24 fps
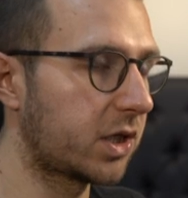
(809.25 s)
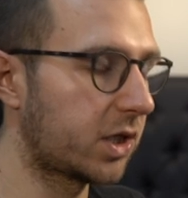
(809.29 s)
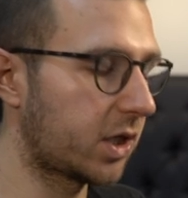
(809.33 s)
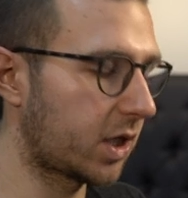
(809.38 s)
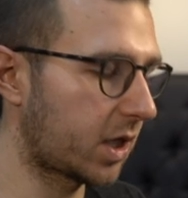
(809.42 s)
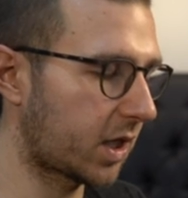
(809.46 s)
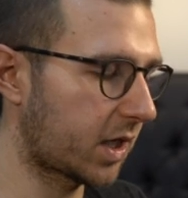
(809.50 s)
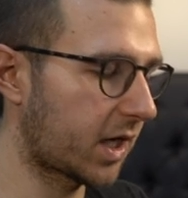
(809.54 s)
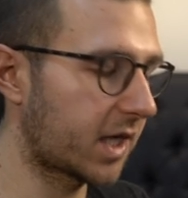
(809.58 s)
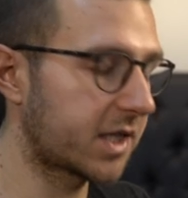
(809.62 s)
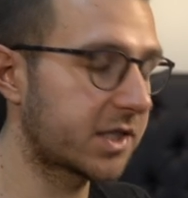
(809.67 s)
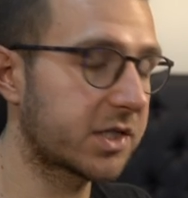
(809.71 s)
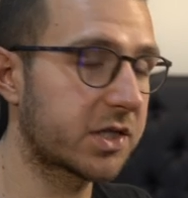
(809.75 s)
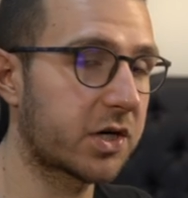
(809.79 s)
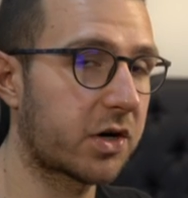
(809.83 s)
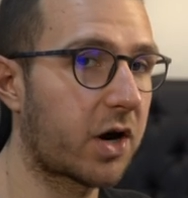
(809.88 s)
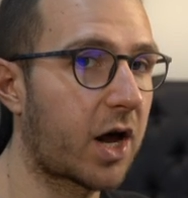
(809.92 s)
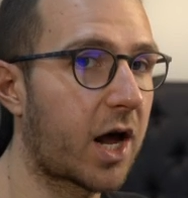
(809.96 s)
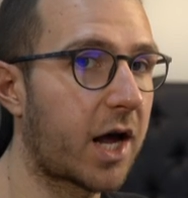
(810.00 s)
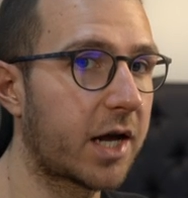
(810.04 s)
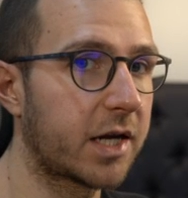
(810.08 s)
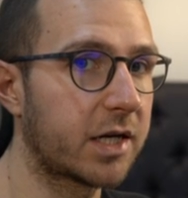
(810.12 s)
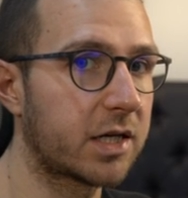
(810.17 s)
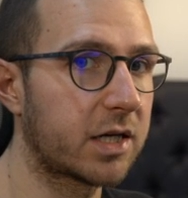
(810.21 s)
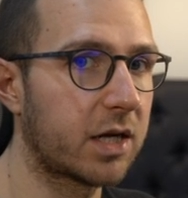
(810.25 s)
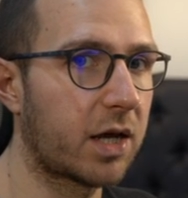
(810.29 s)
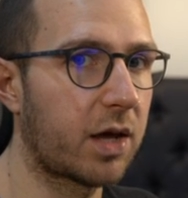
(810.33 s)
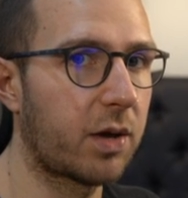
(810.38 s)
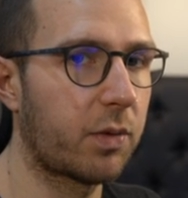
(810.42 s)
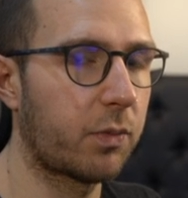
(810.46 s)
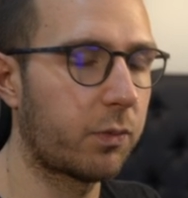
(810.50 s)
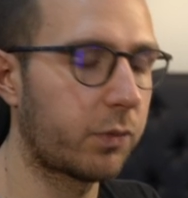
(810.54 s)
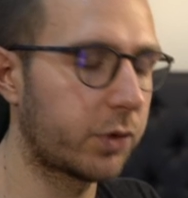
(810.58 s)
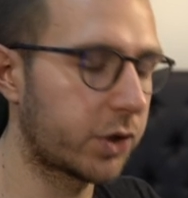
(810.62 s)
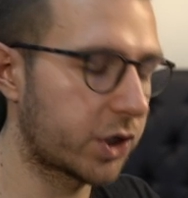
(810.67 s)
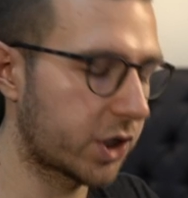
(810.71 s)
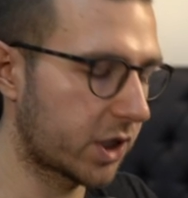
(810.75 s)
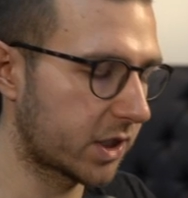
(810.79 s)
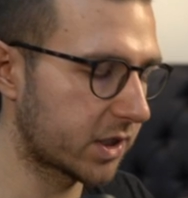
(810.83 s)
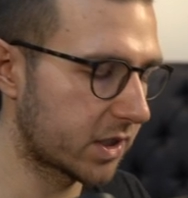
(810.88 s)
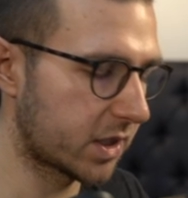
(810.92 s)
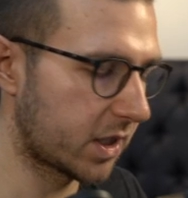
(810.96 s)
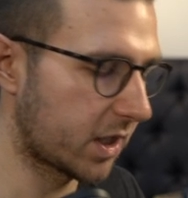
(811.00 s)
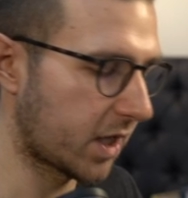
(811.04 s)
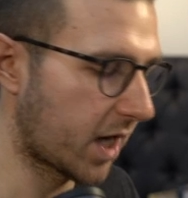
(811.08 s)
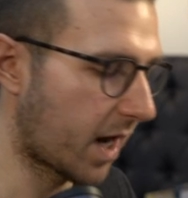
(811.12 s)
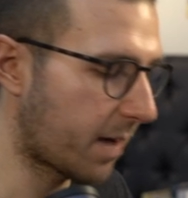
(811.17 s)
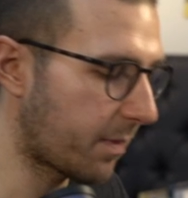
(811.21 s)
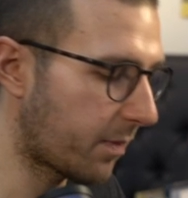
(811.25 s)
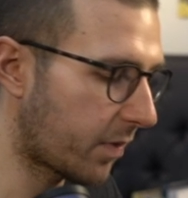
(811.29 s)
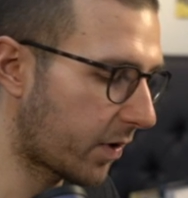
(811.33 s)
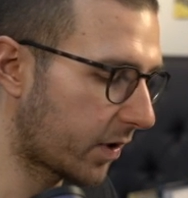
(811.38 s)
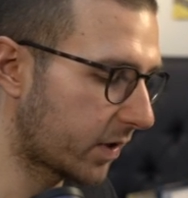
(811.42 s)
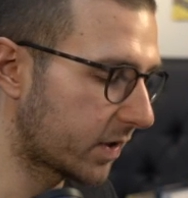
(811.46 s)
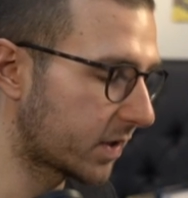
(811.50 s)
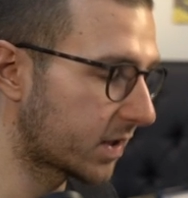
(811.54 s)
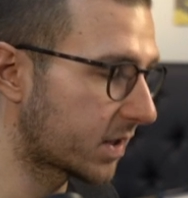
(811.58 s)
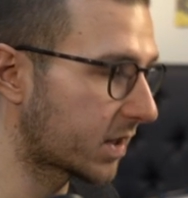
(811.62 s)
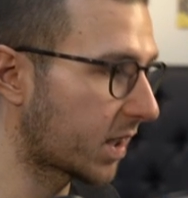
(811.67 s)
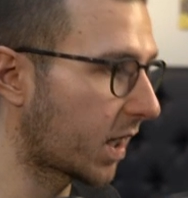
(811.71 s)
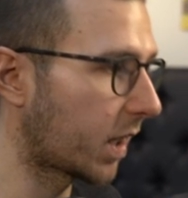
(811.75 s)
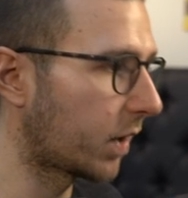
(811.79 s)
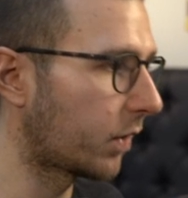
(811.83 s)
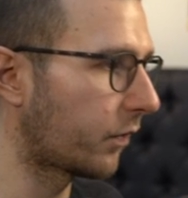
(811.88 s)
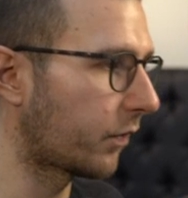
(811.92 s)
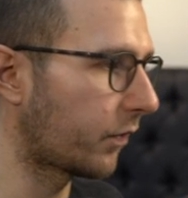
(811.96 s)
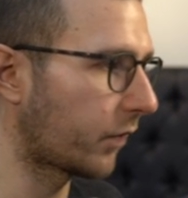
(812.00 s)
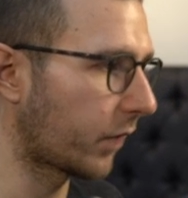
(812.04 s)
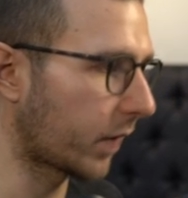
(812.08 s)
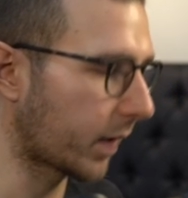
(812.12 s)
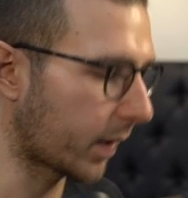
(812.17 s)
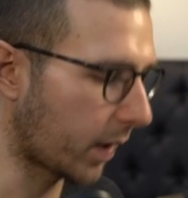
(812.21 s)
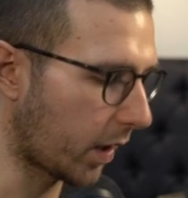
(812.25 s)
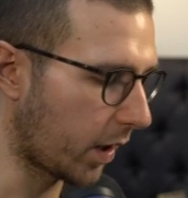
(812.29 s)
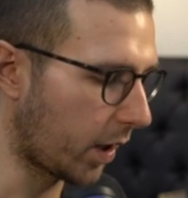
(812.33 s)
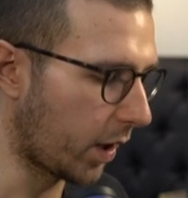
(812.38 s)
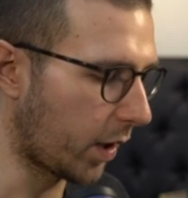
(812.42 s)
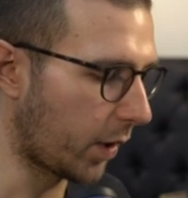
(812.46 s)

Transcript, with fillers: the cluster item which has the number inside of it,